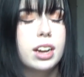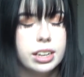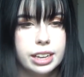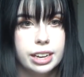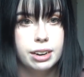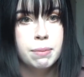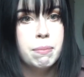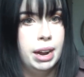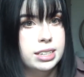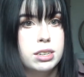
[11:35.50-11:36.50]
Again,
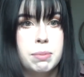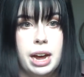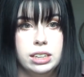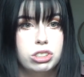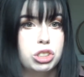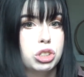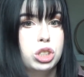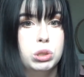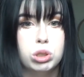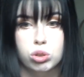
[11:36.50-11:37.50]
my dumbass just
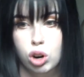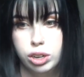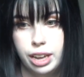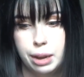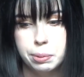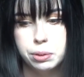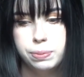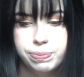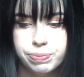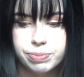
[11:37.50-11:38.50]
used the wrong cable.
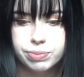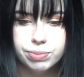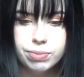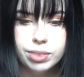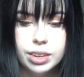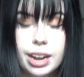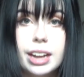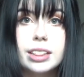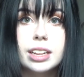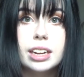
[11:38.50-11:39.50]

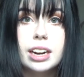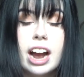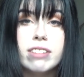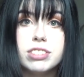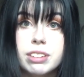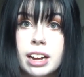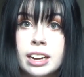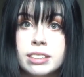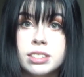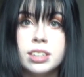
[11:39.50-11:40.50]
And then after
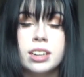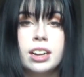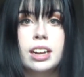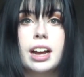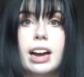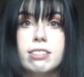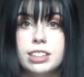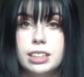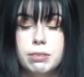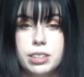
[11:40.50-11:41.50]
that,
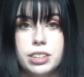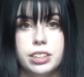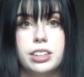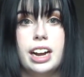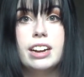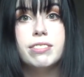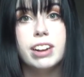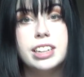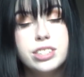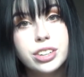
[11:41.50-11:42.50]
everything was good and
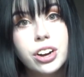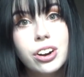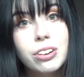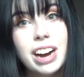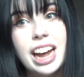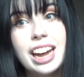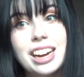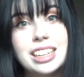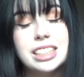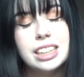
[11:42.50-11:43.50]
ready to go.
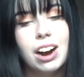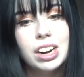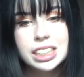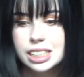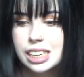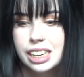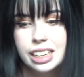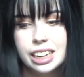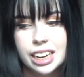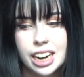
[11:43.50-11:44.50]
And
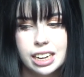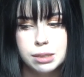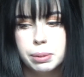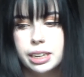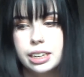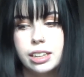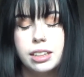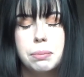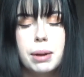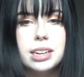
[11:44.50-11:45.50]
honestly, it has been
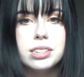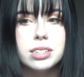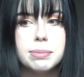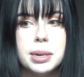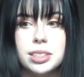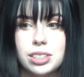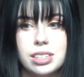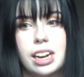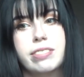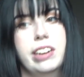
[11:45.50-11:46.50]
the best
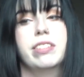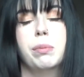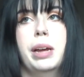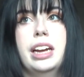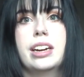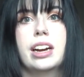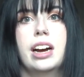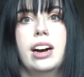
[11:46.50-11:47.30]
purchase I've ever made.